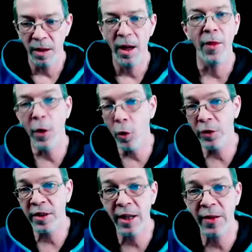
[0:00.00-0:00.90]
And
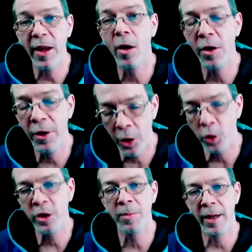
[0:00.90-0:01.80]
those that are new
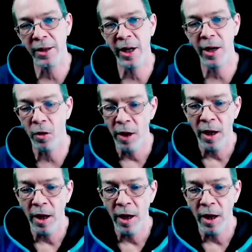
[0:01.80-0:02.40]
to my channel,